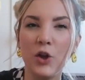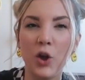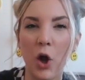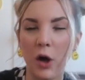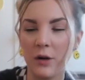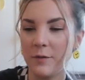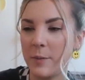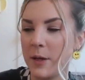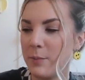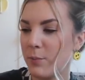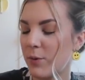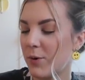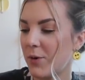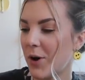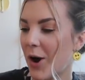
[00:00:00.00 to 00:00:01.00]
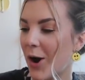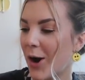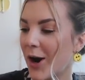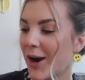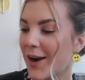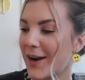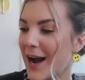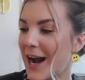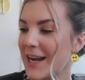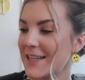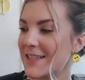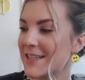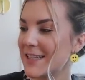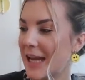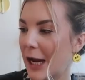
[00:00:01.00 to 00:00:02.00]
a lot of people are kind of
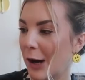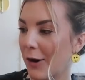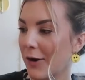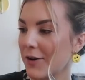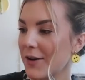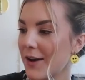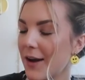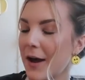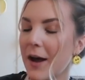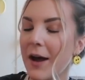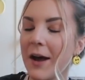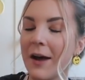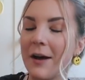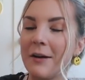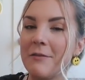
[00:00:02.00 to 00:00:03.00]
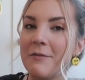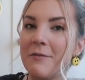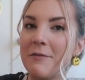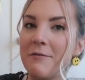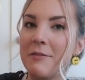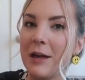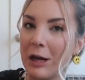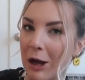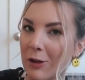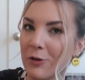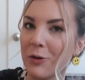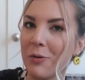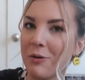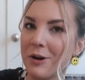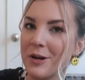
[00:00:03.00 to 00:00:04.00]
scared of the
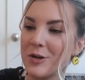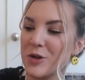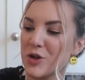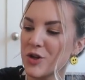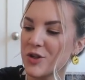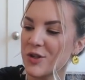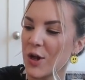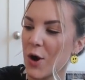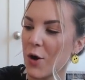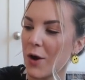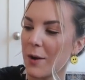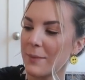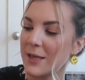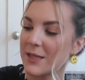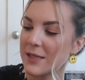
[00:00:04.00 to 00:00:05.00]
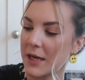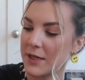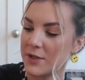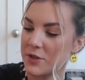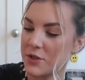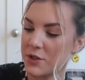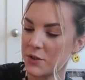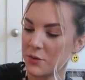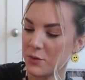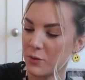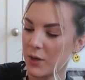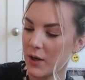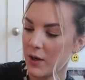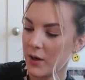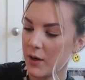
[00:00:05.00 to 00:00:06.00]
color orange, so I'm excited
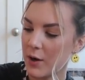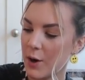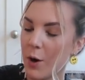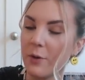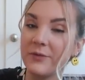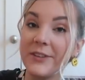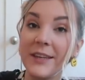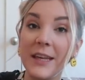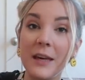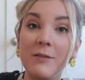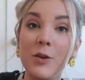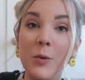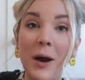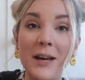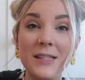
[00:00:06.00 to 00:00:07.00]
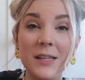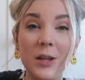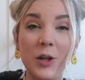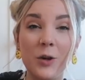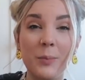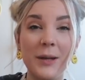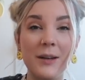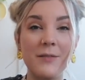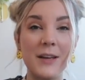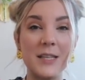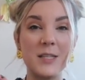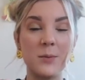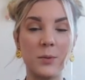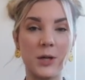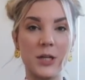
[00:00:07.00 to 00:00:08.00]
to hopefully give you guys a little bit of
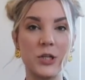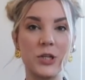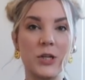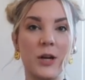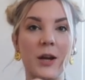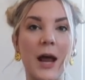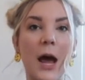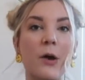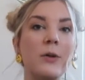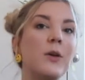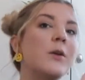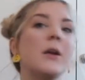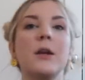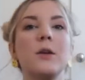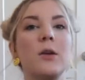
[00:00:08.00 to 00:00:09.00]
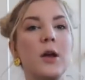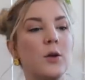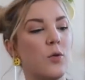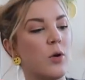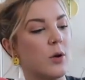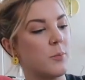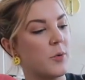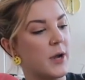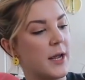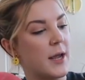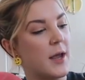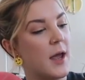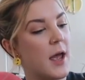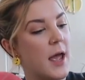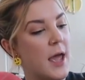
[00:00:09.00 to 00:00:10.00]
inspiration on how you can
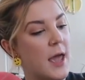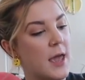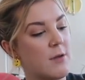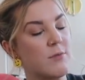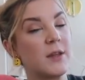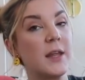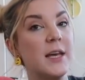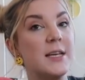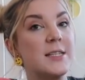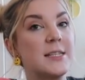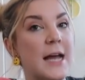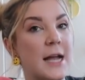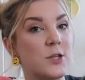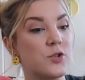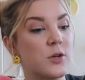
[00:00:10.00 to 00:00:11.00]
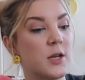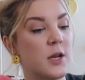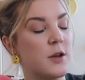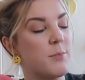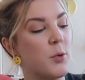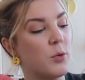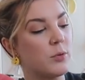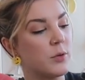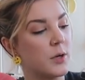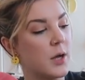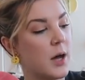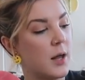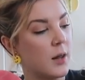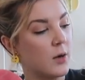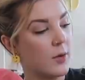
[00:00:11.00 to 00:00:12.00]
incorporate a really saturated, bold
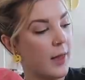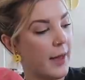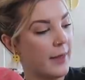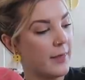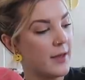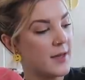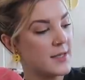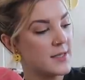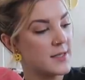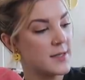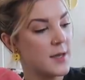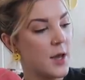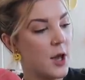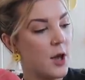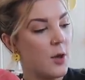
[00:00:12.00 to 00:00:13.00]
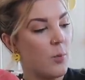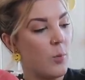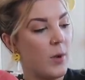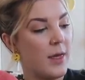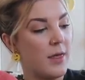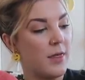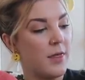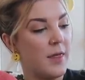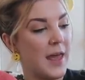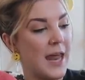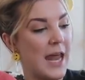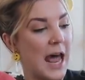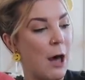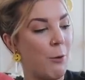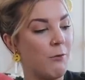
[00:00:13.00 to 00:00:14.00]
color like this with
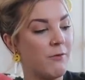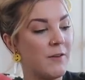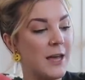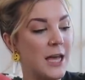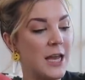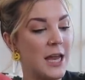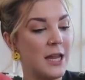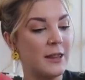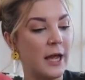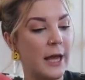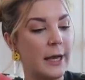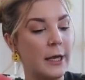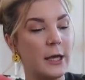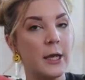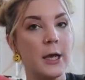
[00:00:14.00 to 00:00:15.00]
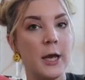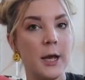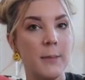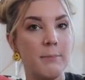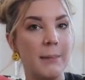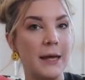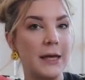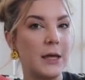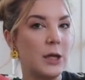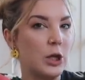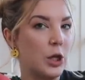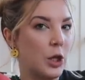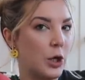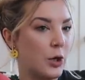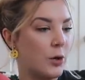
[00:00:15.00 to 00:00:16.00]
an outfit and like make it
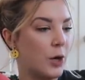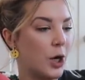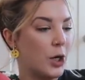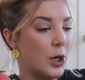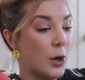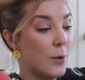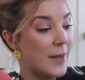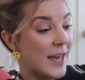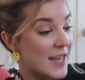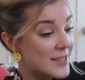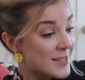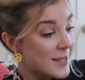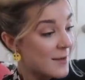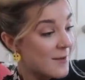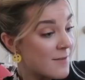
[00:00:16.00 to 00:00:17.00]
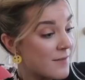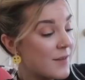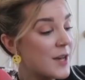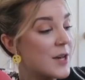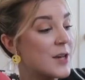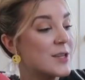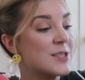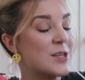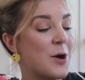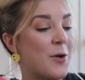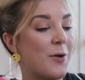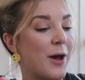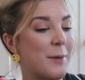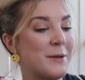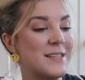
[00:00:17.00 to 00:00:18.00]
look cohesive.
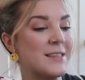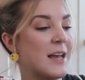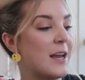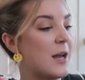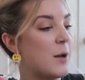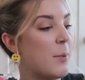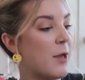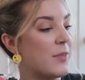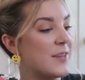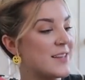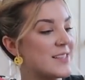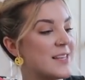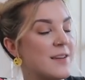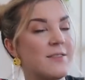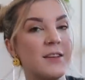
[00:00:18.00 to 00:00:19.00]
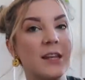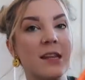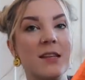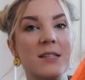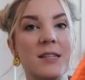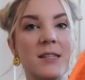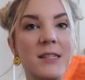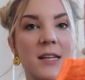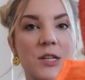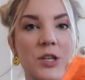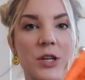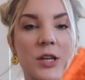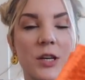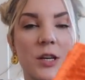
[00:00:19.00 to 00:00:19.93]
So I'm excited about this. I feel like this is such a